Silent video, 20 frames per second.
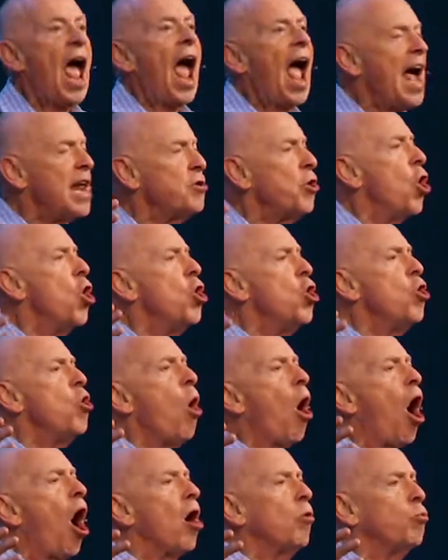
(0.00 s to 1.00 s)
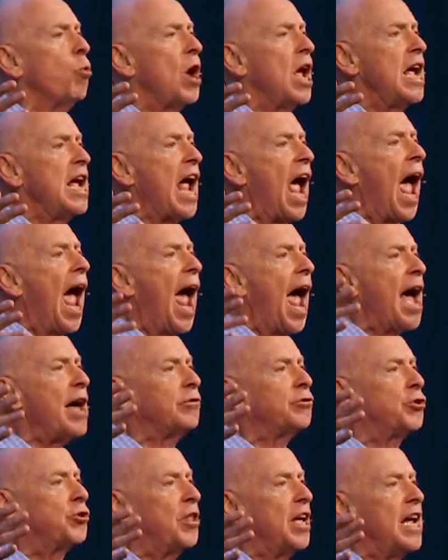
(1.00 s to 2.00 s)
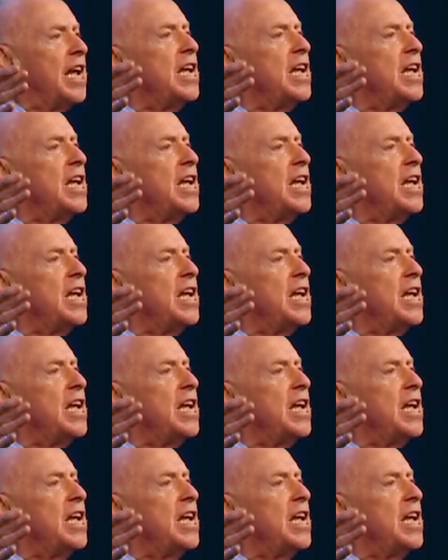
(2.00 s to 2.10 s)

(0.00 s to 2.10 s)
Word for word: And who are we as the